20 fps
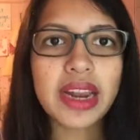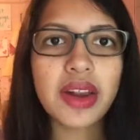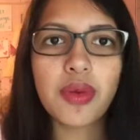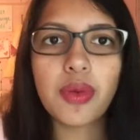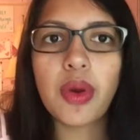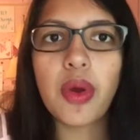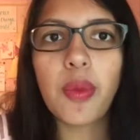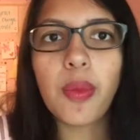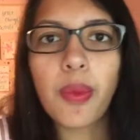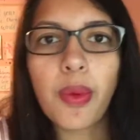
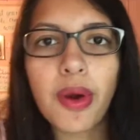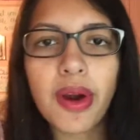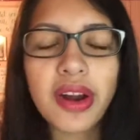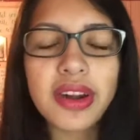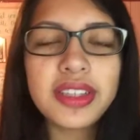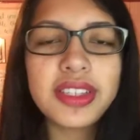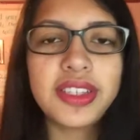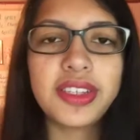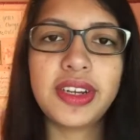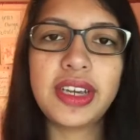
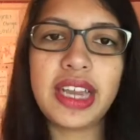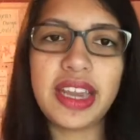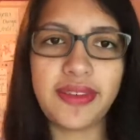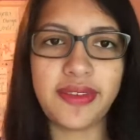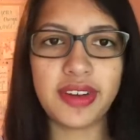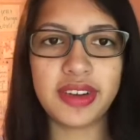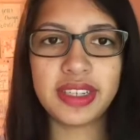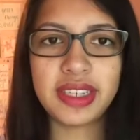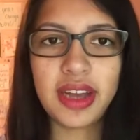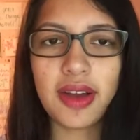rewards to give
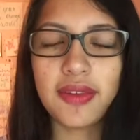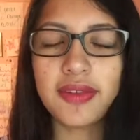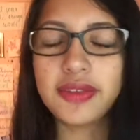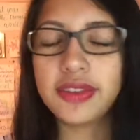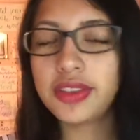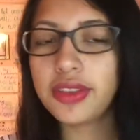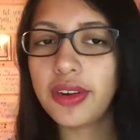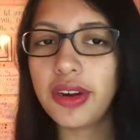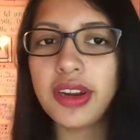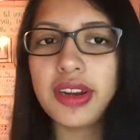yourself
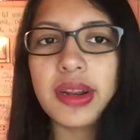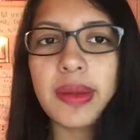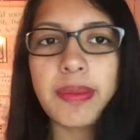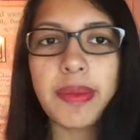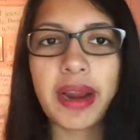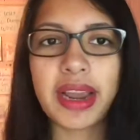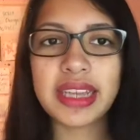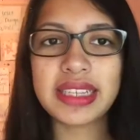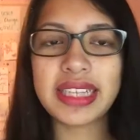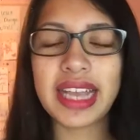during the
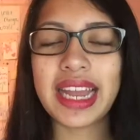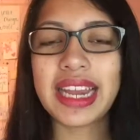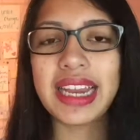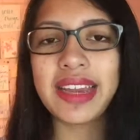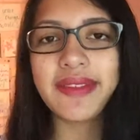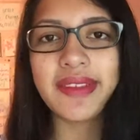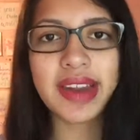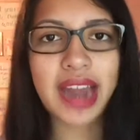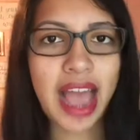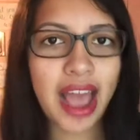breaks and
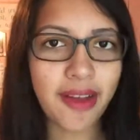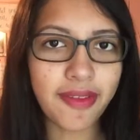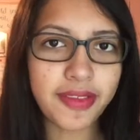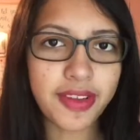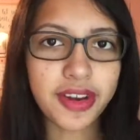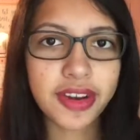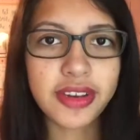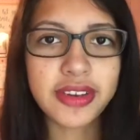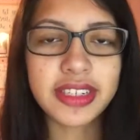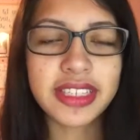even
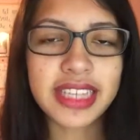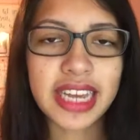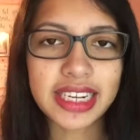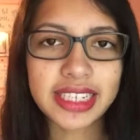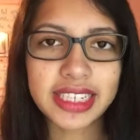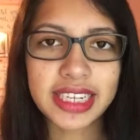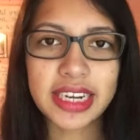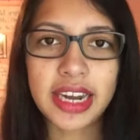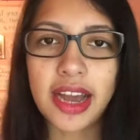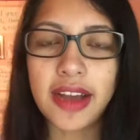after your
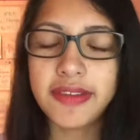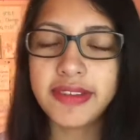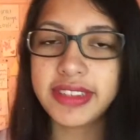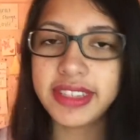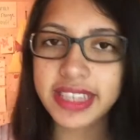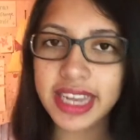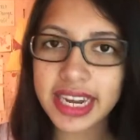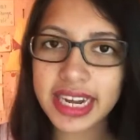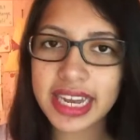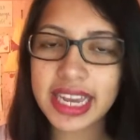session of
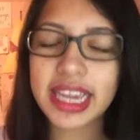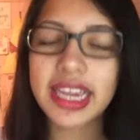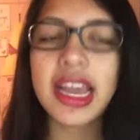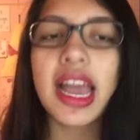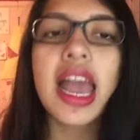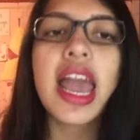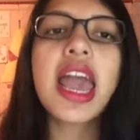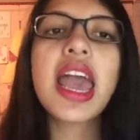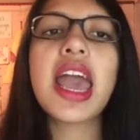studying.